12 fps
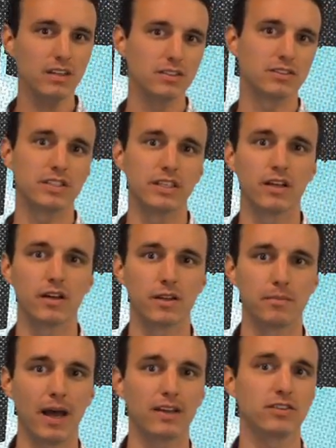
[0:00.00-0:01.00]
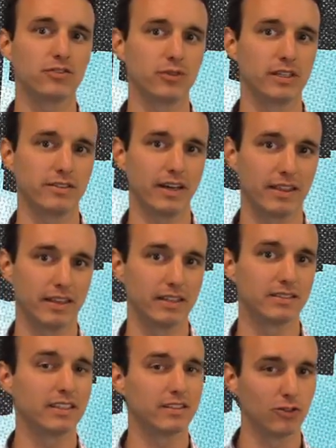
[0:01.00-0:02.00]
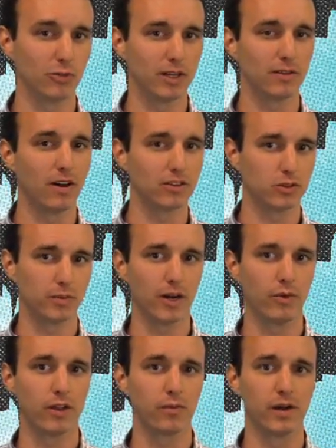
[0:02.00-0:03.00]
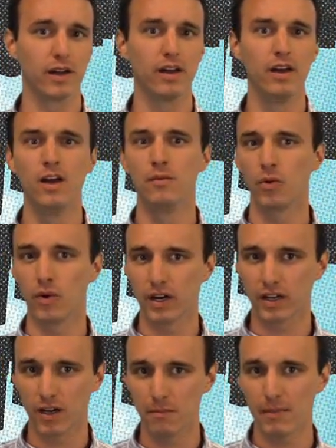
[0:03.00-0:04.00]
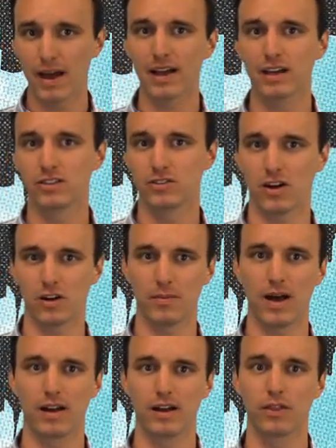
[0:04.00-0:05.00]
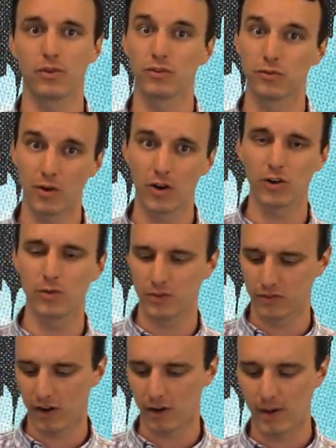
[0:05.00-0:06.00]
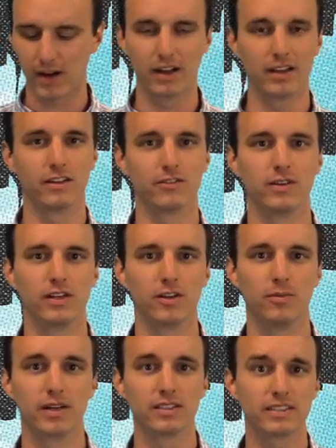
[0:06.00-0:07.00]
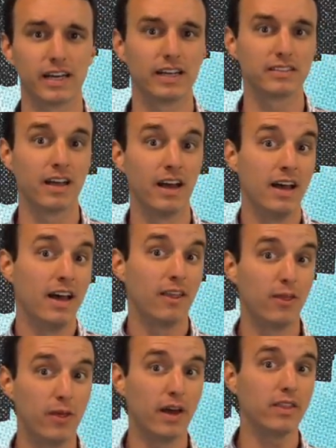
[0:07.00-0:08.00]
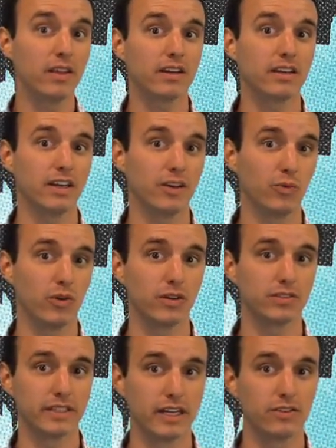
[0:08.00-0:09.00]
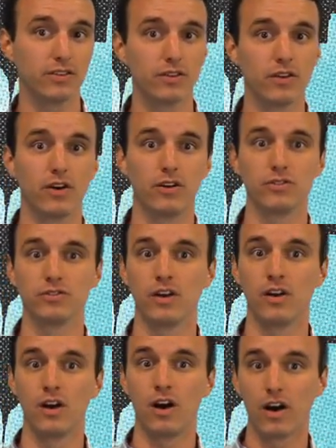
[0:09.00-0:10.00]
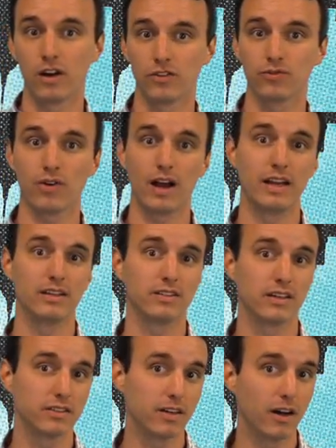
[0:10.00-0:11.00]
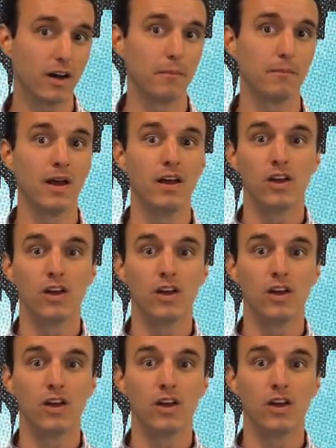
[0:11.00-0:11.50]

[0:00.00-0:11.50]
See, the passage reads like this, and it's a little bit long, so bear with me, but we're going to come back and talk about it through small groups and talk about it in this video. But it says, then the king will say to those on his right, he says, come,